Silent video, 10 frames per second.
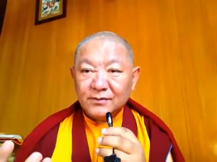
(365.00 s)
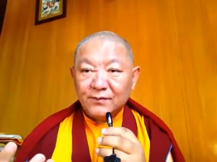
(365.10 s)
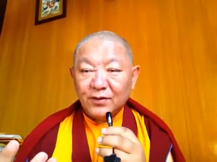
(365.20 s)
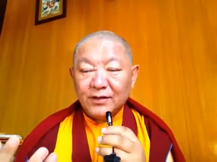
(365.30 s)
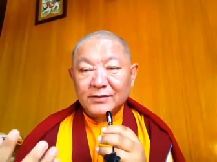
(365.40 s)

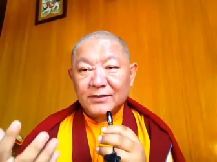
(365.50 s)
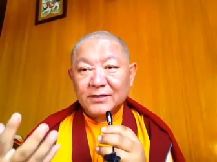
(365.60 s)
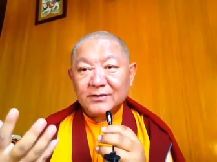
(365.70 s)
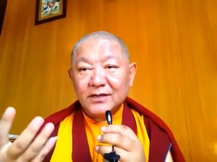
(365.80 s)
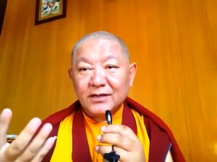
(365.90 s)
for
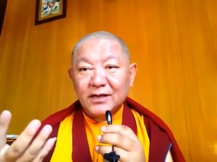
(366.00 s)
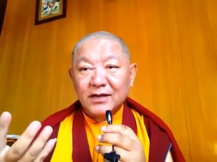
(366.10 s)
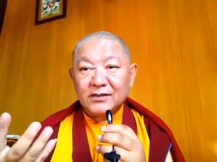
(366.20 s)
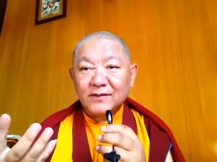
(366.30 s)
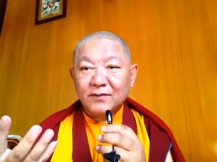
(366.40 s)
instance, their
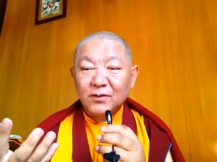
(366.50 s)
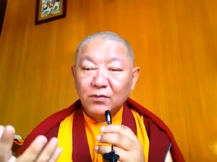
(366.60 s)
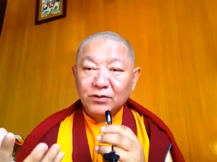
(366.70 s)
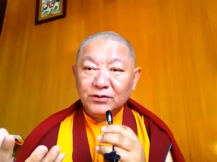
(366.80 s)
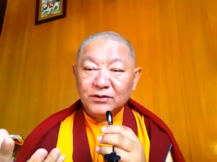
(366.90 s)
negative
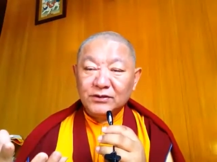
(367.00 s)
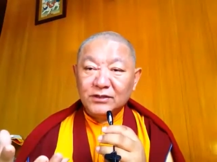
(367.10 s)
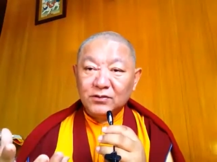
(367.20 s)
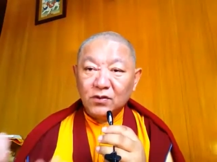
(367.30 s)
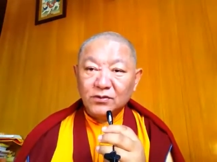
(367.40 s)
emotions
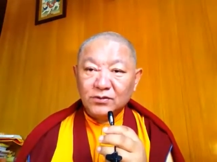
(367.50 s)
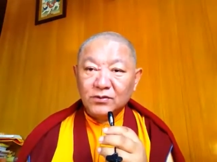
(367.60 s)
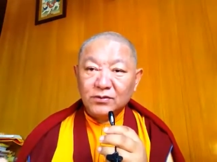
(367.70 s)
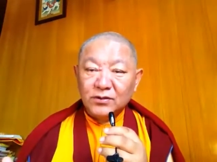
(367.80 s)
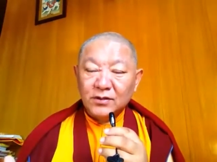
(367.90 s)
is
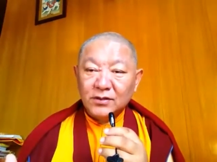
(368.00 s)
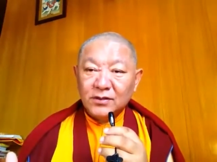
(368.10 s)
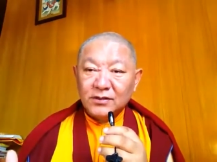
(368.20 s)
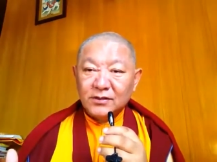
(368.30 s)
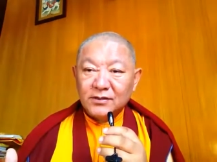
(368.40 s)
also
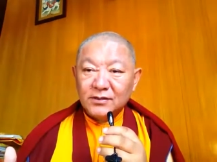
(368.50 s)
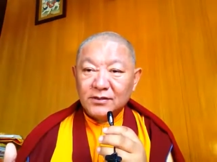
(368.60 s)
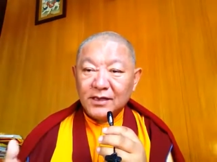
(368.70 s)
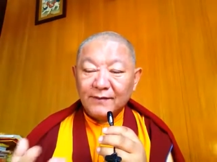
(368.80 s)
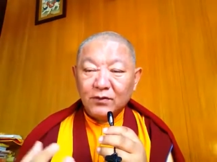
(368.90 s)

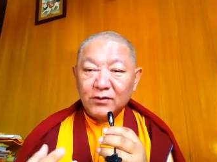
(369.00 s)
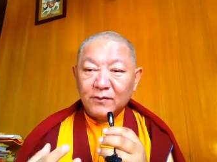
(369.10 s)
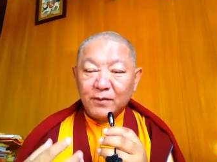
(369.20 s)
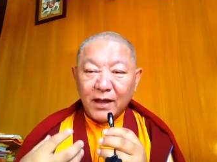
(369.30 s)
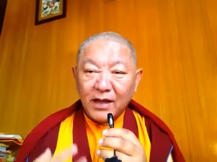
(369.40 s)
they have
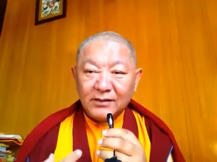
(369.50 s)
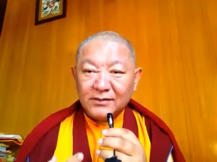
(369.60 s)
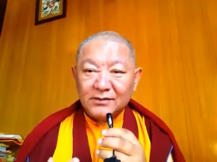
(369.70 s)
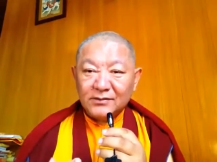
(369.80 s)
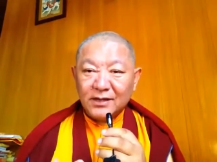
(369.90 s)
not
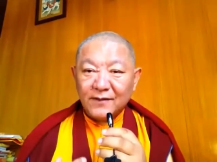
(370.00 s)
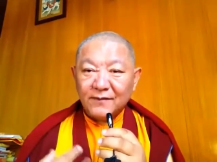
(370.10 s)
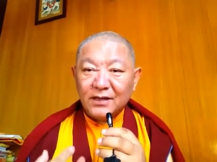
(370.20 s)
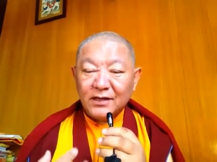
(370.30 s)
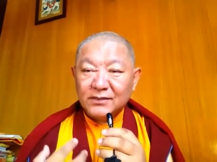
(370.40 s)
planned to
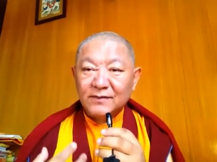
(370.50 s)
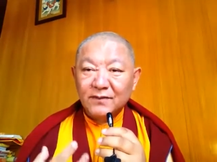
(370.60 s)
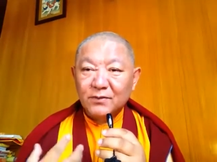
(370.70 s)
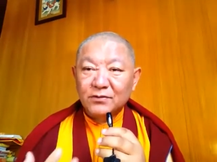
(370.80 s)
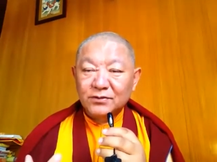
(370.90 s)
have
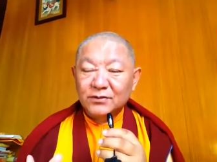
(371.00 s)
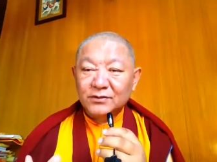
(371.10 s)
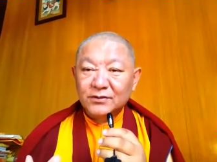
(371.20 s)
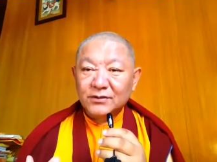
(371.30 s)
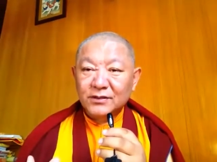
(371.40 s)
negative
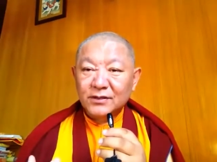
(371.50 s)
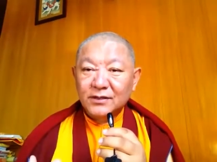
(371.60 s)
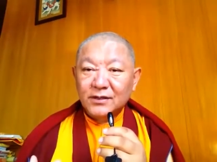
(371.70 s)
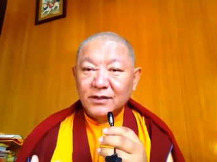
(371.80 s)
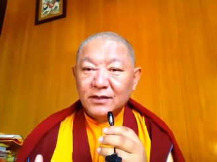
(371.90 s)
emotions.
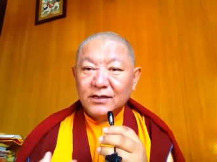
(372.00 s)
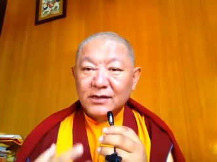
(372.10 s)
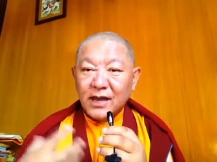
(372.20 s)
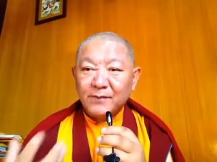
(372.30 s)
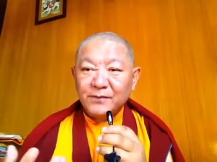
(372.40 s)

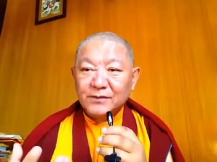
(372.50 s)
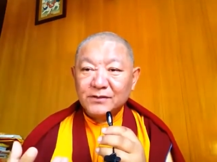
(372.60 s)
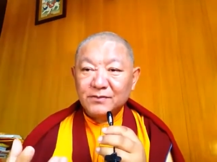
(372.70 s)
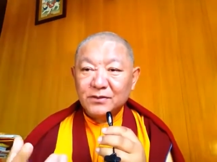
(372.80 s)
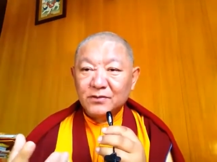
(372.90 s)
It
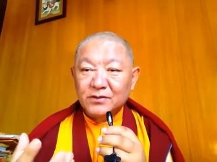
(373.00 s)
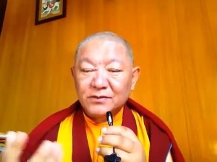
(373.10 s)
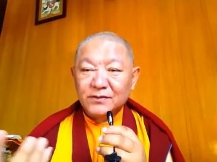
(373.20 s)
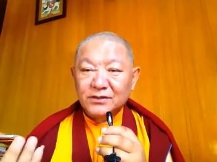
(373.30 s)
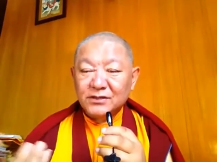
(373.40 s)
happens
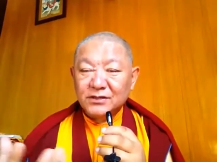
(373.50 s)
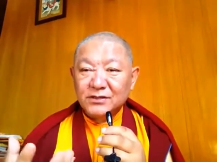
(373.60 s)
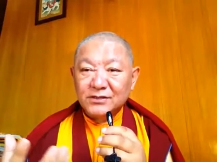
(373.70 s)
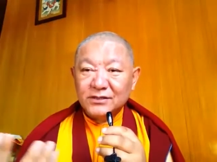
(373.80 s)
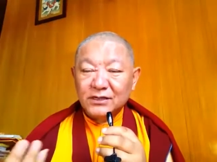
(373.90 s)
because of
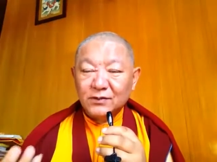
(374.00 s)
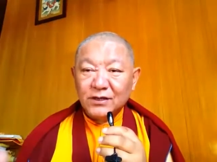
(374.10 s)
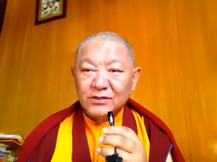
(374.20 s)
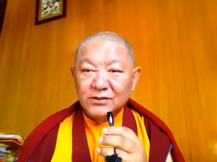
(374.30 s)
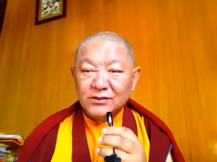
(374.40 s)
certain
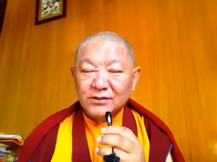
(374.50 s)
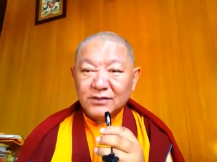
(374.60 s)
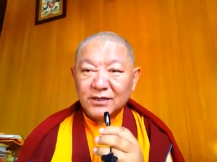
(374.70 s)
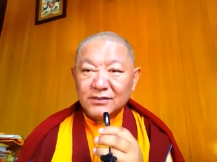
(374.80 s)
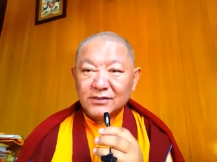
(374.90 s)

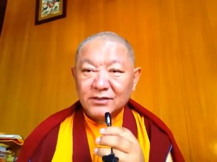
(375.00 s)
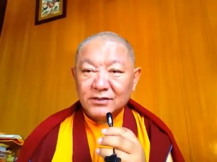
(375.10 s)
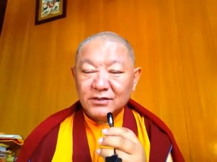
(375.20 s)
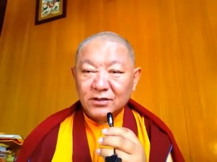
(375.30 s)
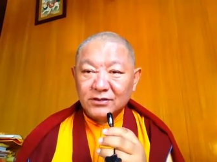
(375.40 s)
situations and
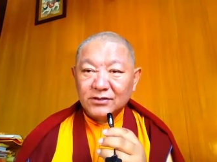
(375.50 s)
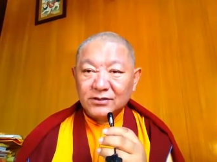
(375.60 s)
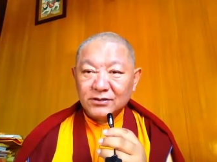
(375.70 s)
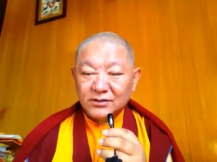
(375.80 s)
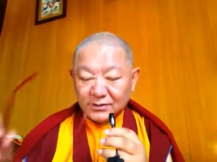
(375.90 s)
certain
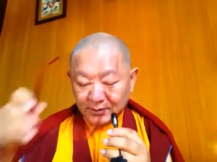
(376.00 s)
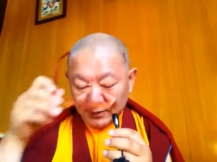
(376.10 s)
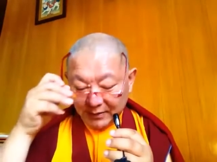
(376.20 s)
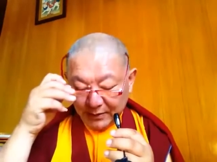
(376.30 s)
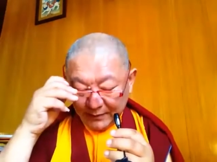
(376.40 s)
conditions.
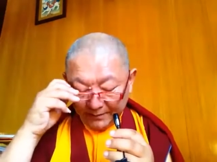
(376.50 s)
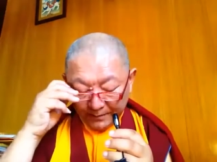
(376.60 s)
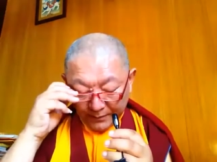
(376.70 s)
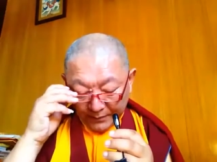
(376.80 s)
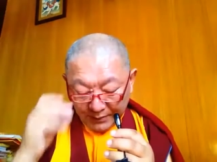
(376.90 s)

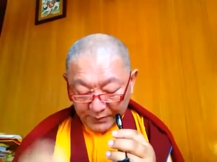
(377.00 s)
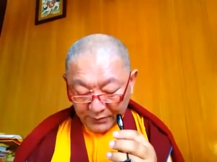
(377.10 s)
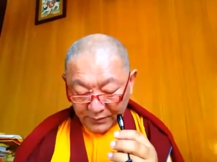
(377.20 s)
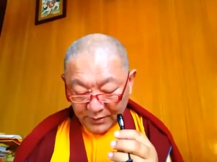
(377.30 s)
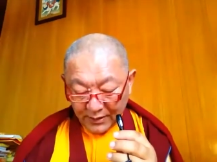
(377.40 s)

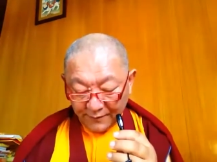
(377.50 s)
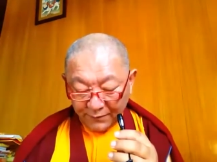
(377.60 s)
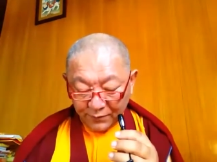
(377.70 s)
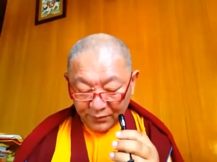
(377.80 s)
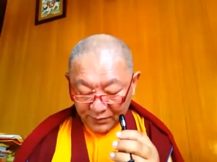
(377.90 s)
So
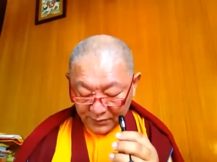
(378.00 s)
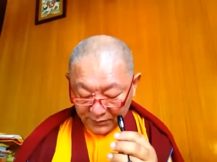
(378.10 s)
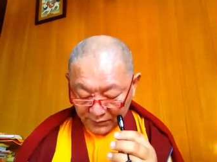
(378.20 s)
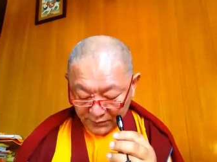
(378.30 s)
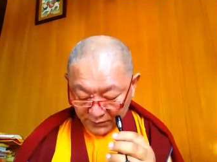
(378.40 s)
therefore,
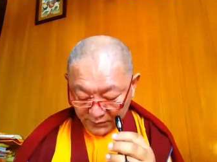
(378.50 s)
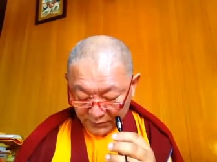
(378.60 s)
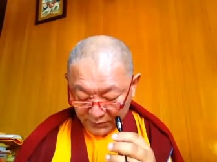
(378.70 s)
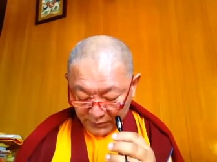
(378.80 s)
uh,